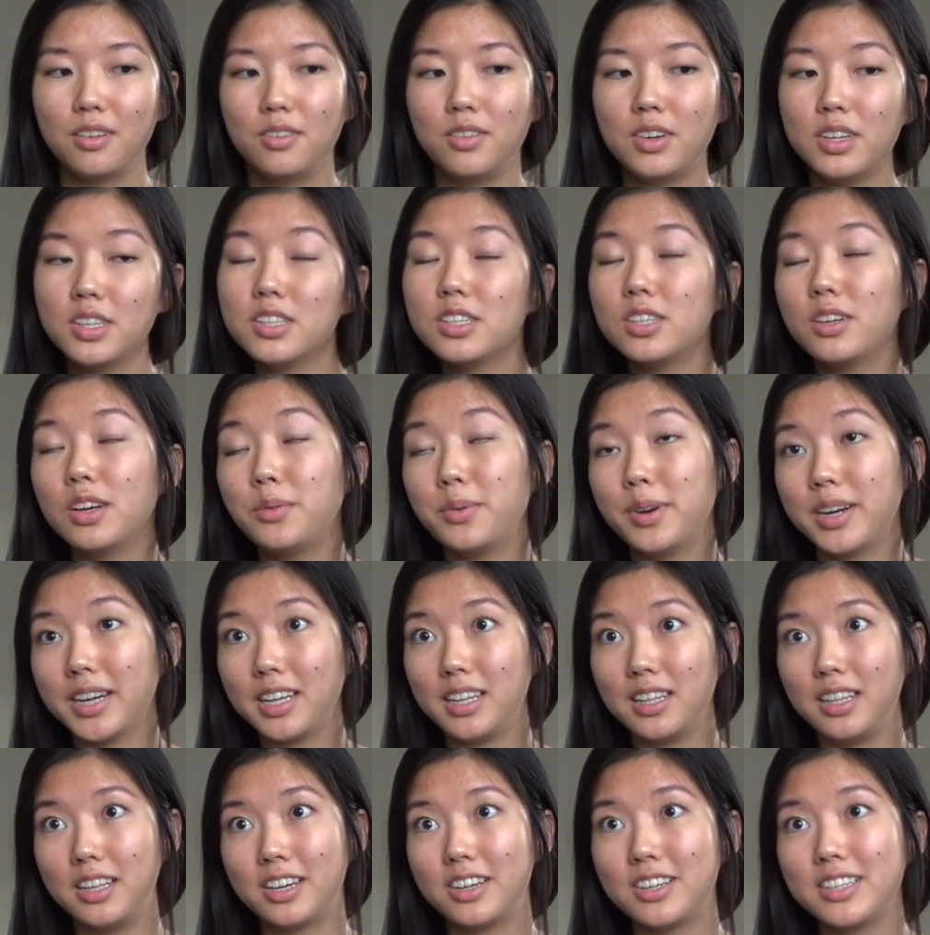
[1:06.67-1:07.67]
Well, so I work
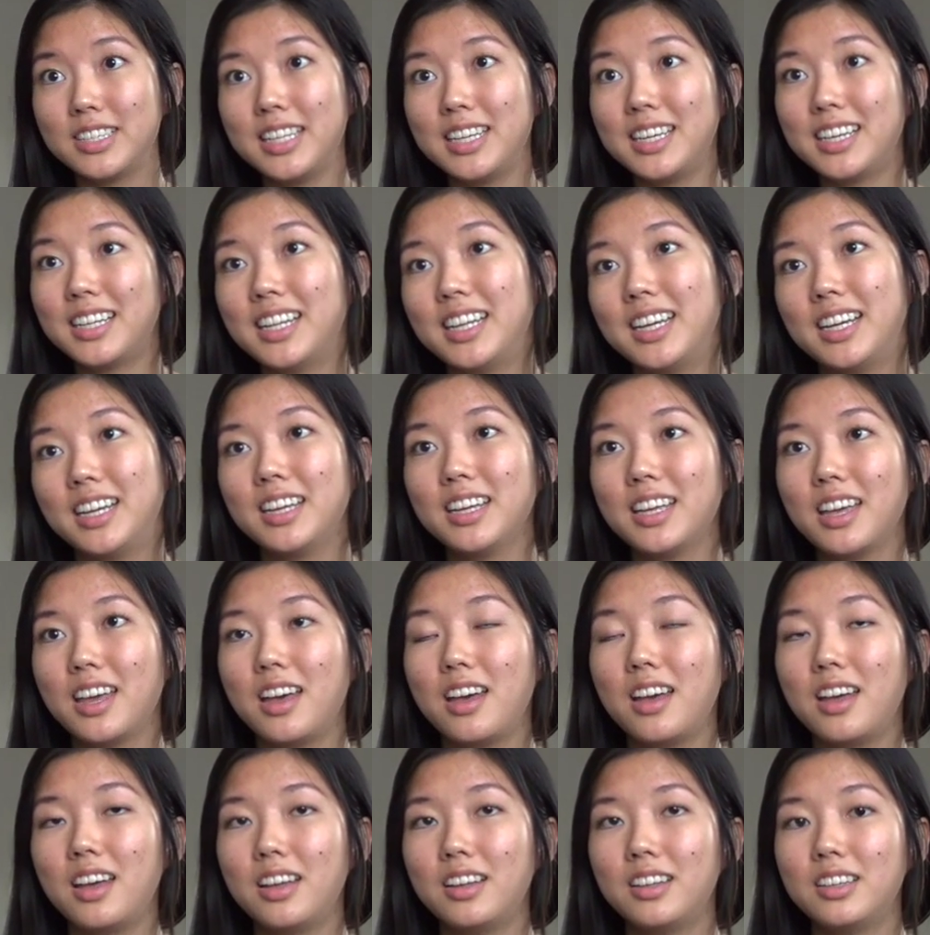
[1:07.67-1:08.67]
at Literacy Clinic,
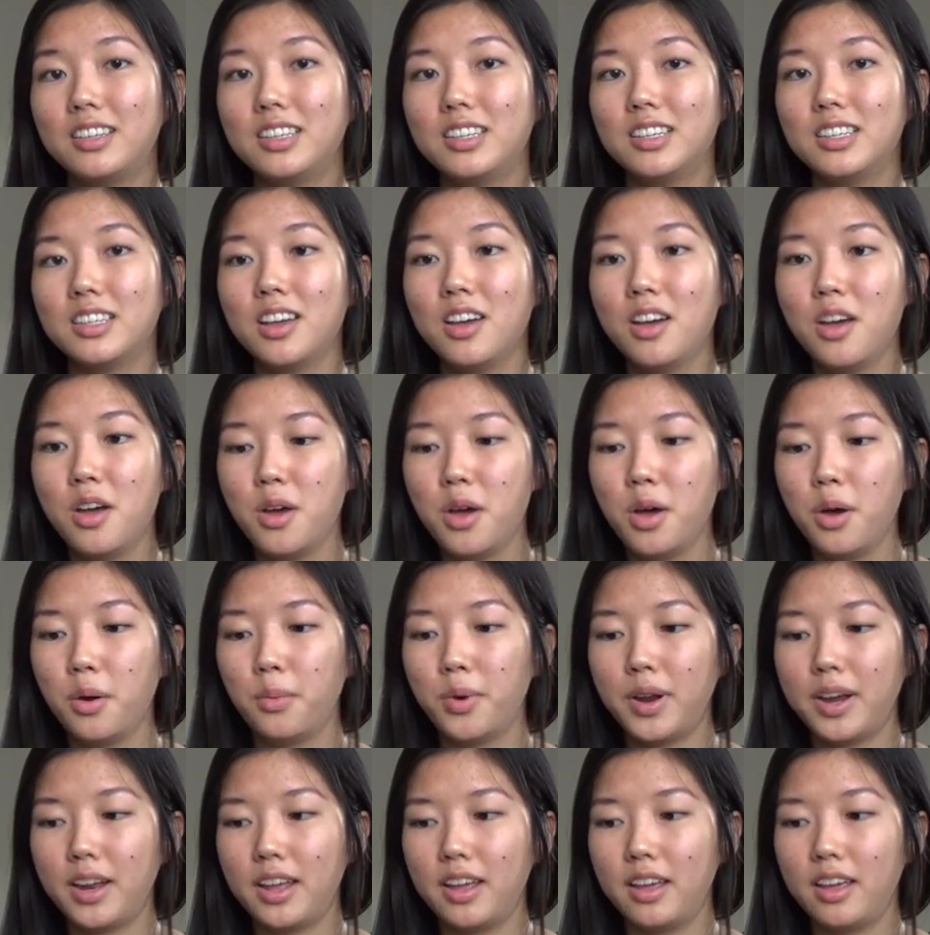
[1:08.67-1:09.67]
and
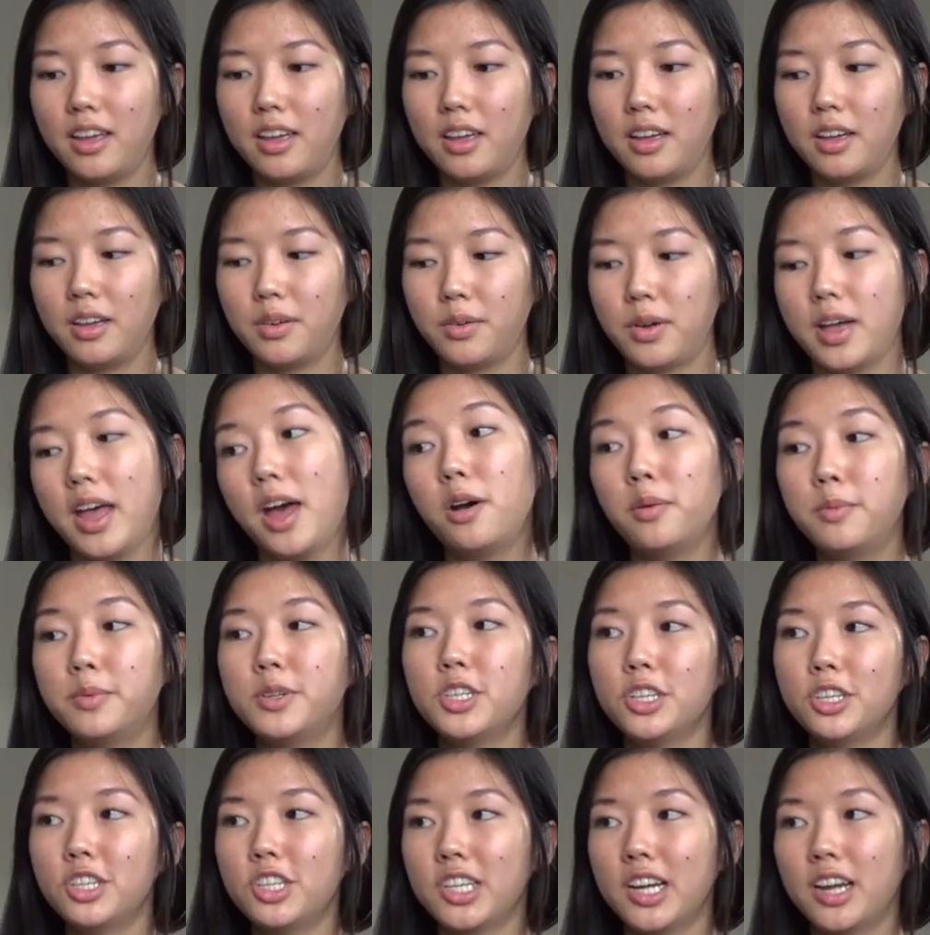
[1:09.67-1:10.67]
when I help
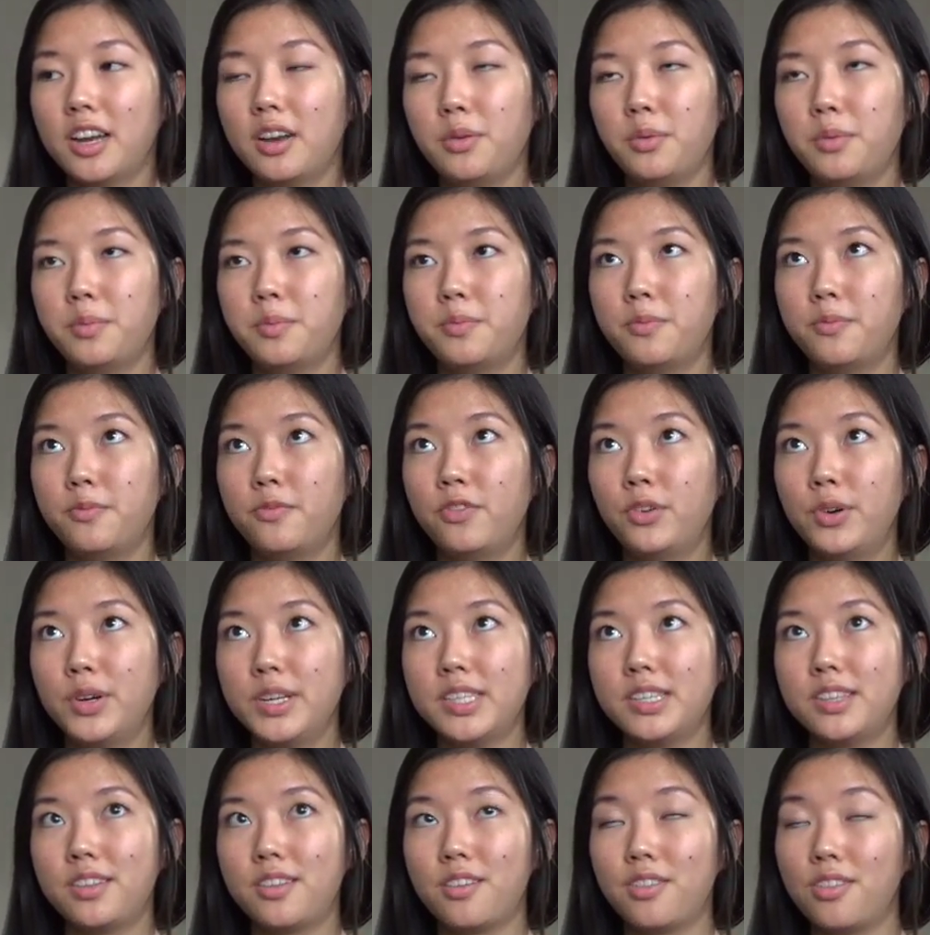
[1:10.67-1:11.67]
children kind of
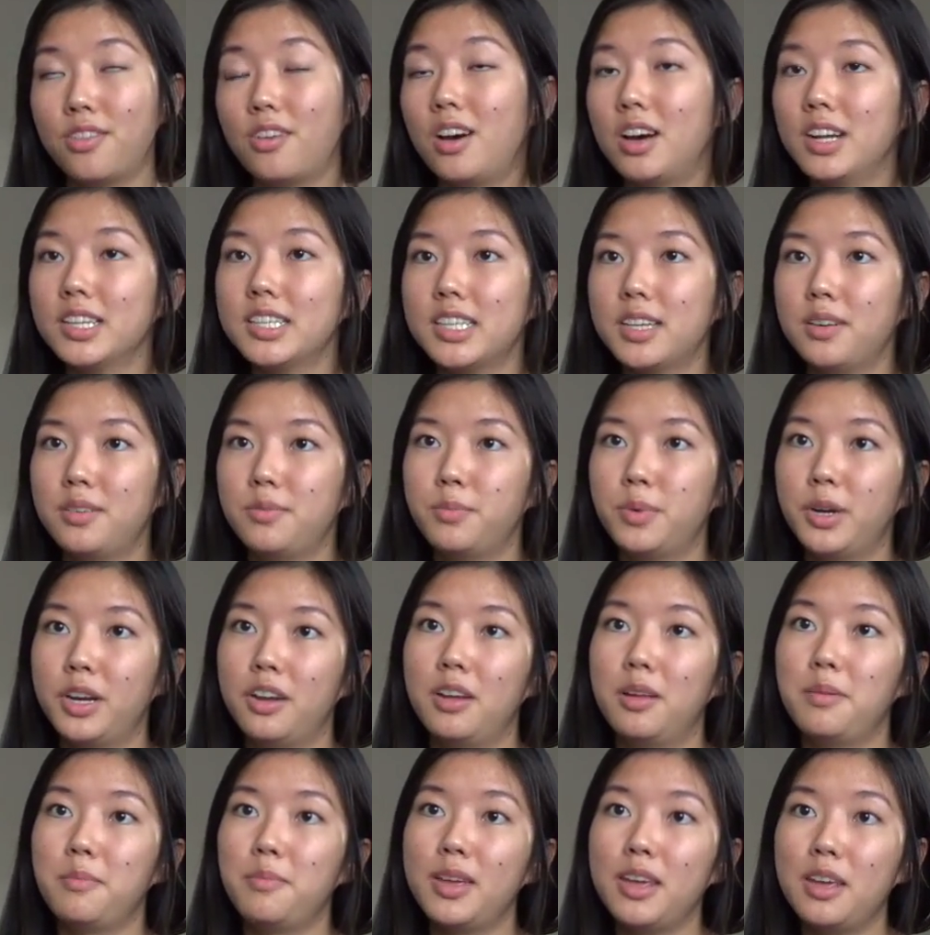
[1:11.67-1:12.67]
voice their thoughts and put
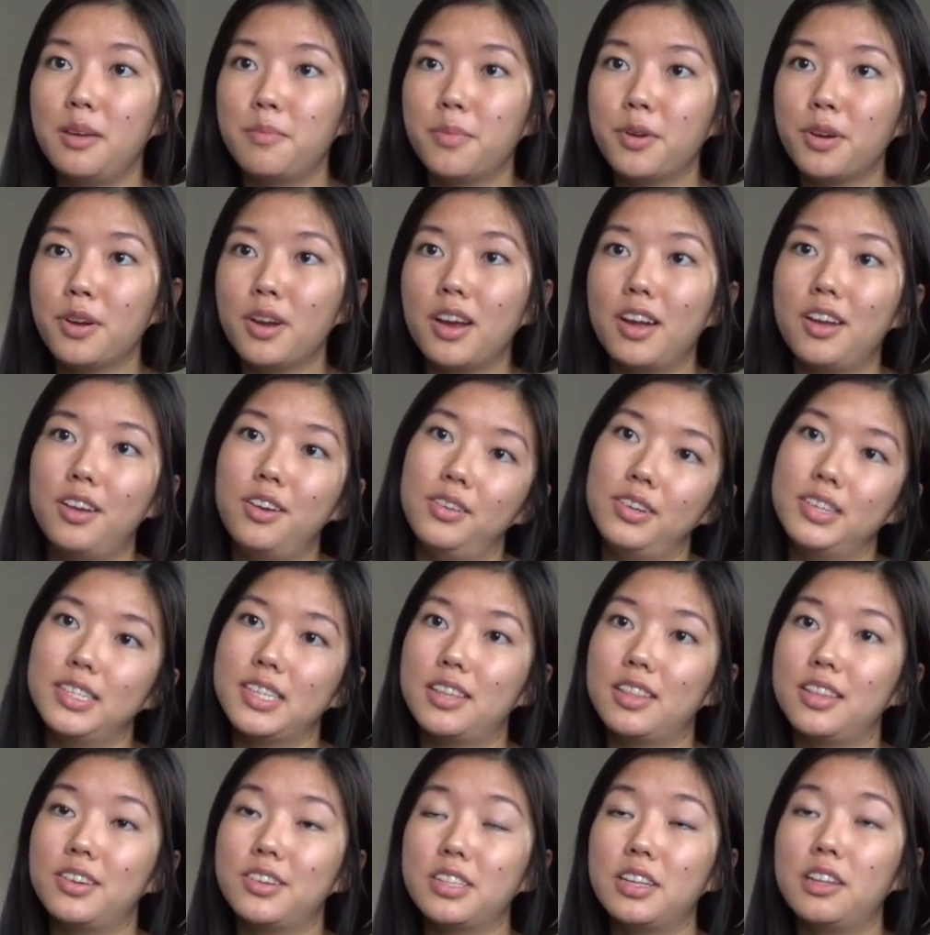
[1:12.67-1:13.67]
them on paper, I notice
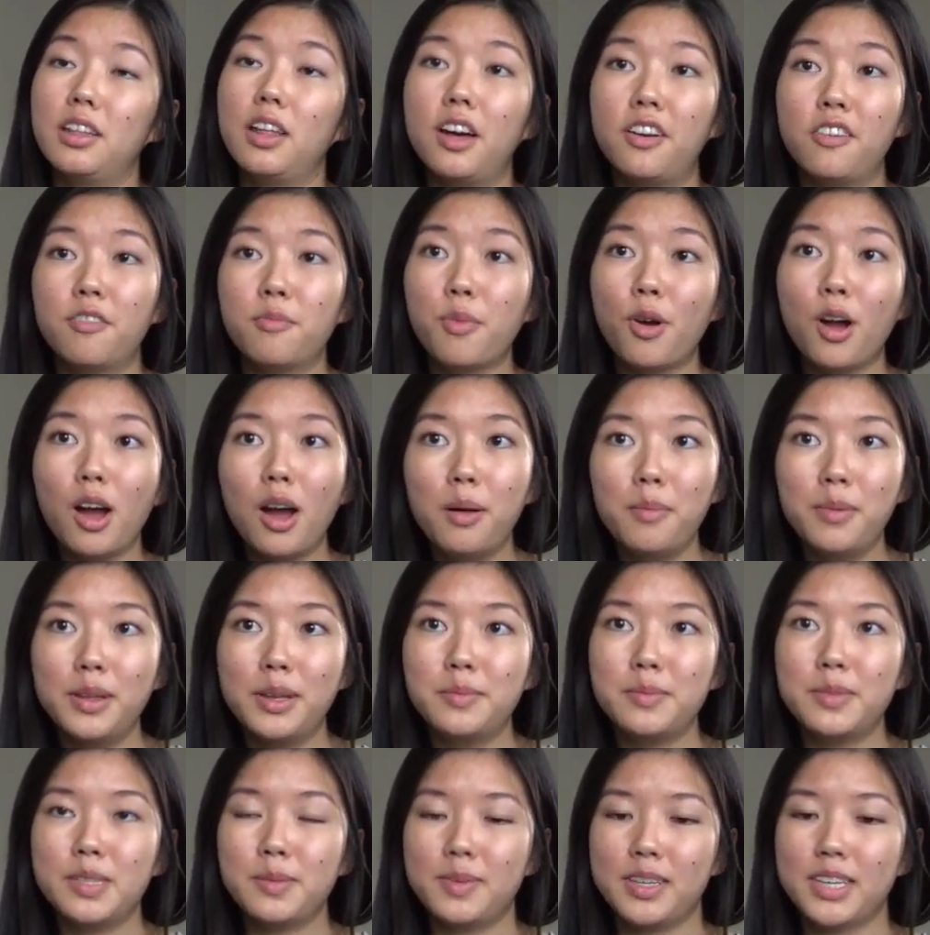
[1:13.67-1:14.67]
that there's a lot of
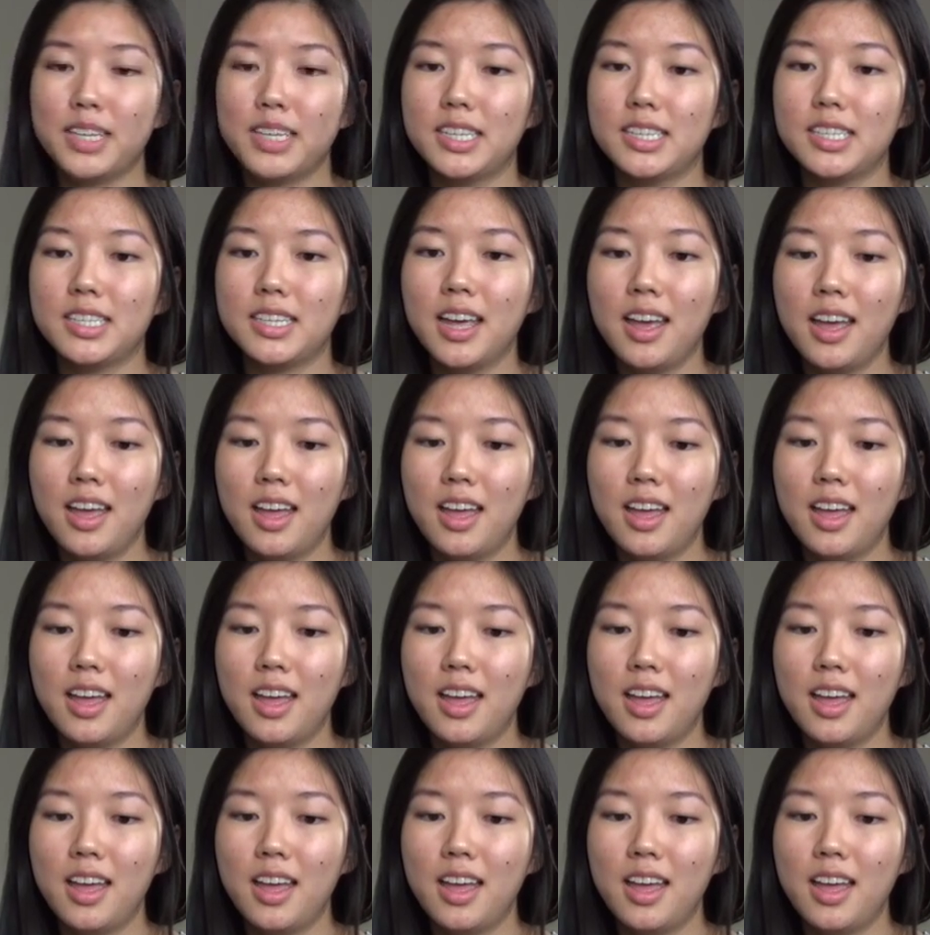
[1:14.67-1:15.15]
problems because